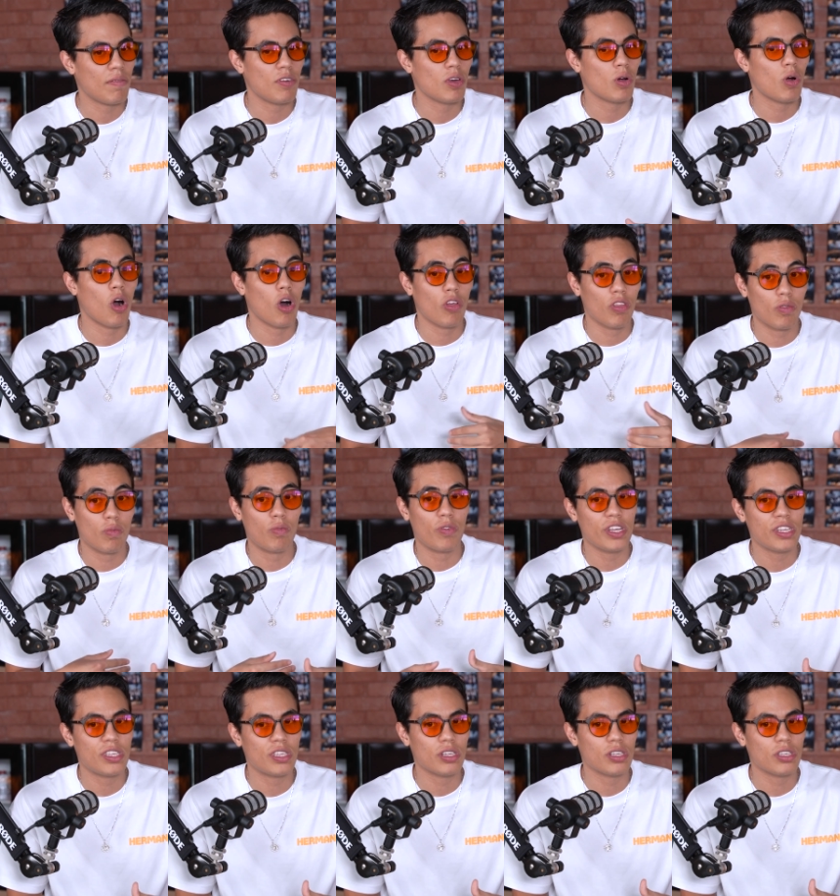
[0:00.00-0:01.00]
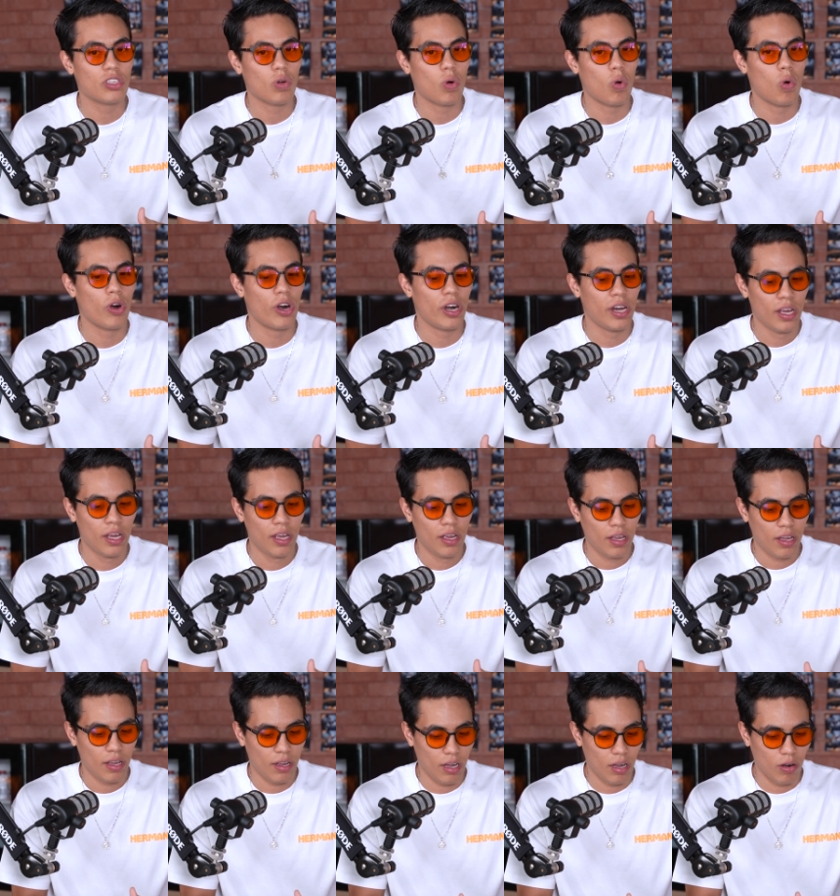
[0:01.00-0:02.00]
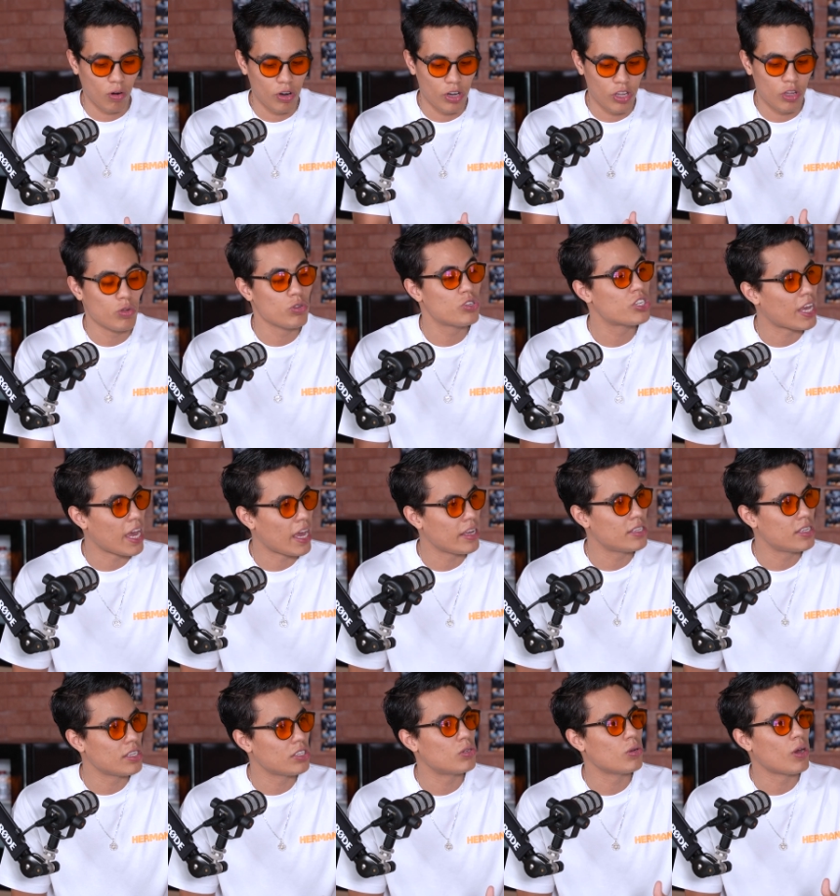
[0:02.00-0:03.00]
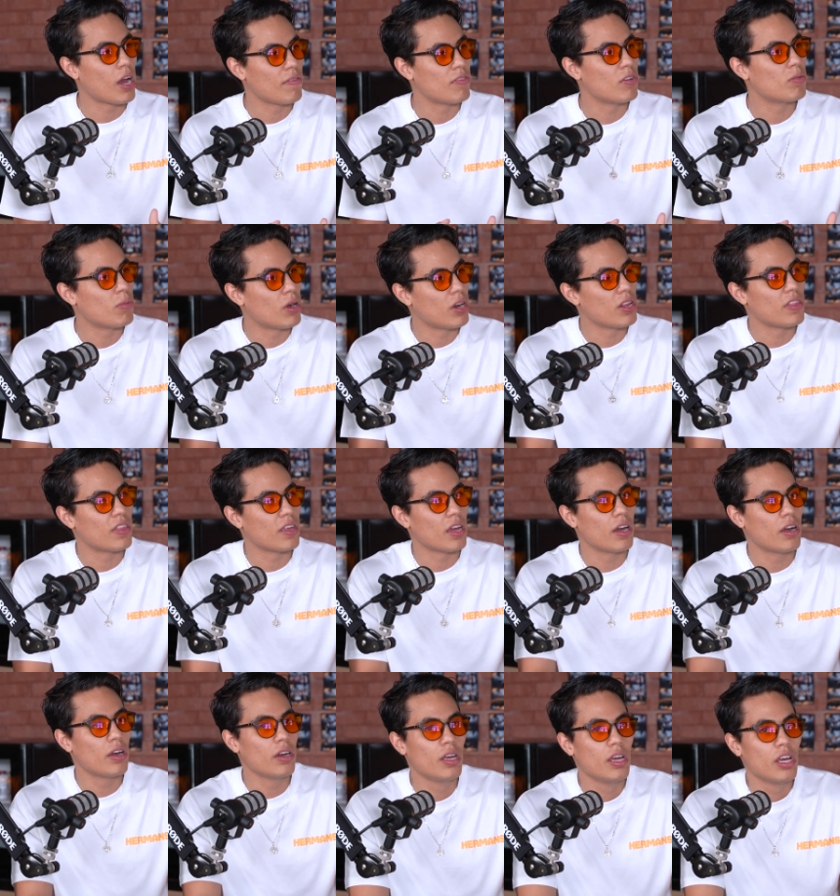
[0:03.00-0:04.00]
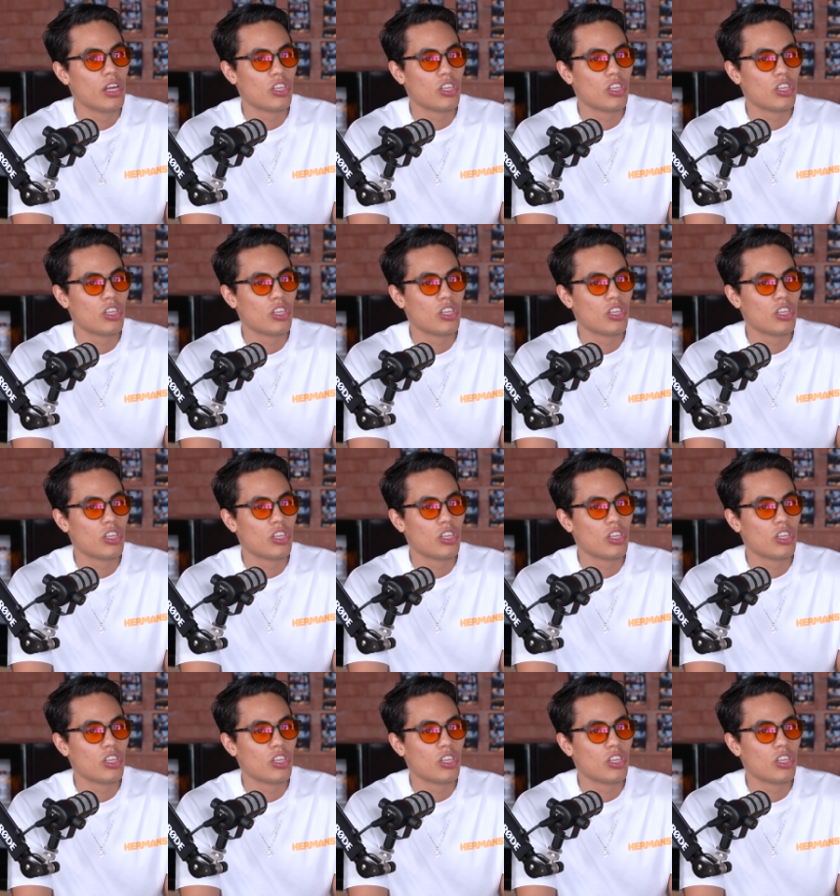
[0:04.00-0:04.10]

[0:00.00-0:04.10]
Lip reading: give you other reasons or use cases to have your money there.